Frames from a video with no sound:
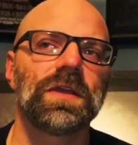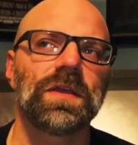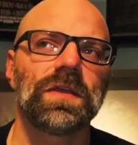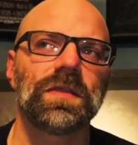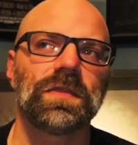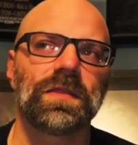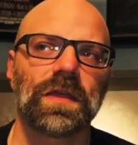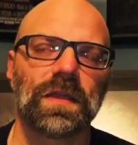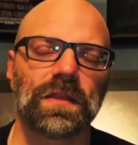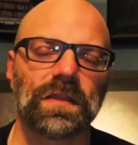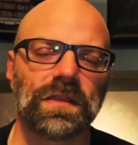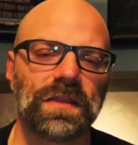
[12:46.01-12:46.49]

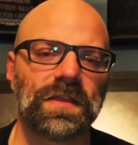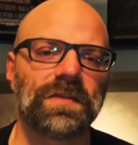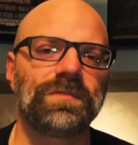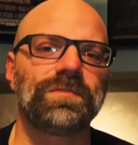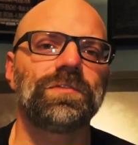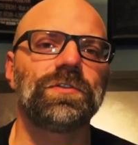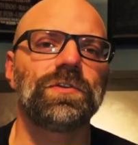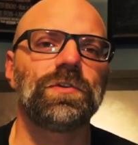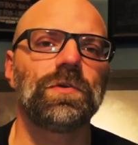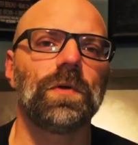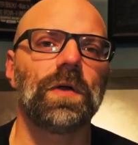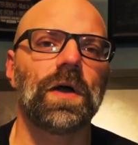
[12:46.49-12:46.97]
that lift
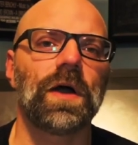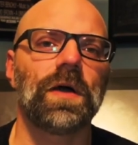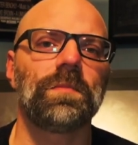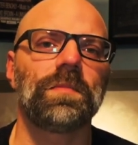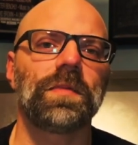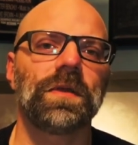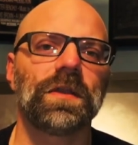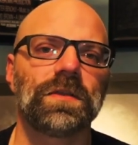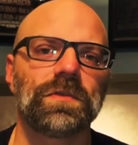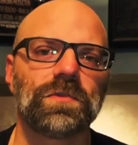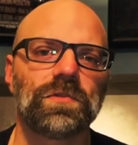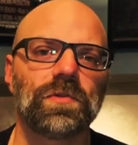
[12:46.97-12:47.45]
you
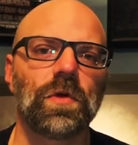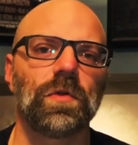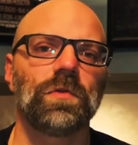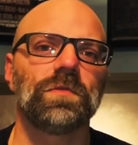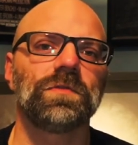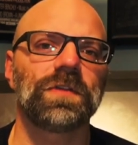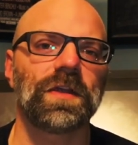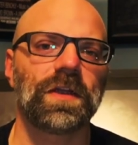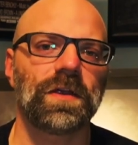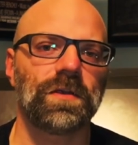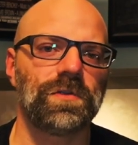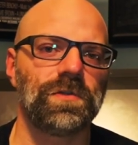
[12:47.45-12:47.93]
up and don't
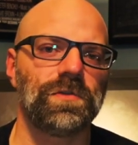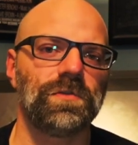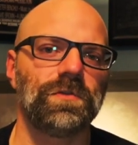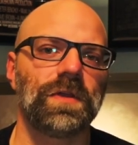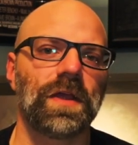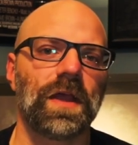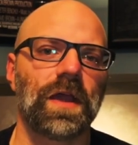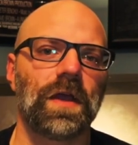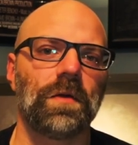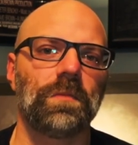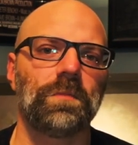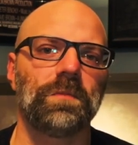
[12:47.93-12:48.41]
tear you
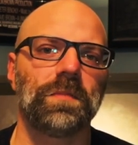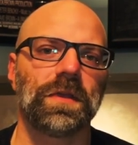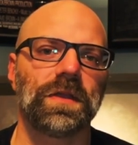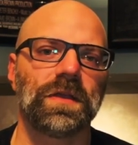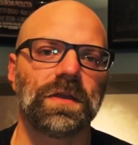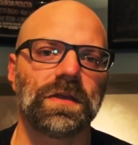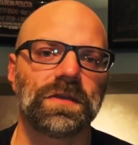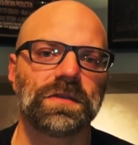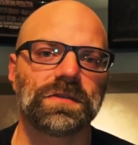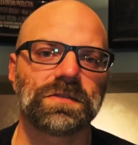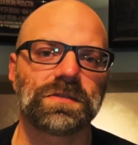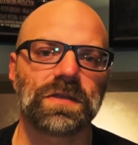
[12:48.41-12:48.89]
down,
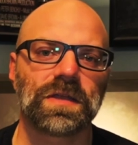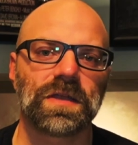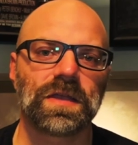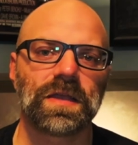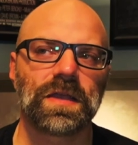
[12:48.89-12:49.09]
because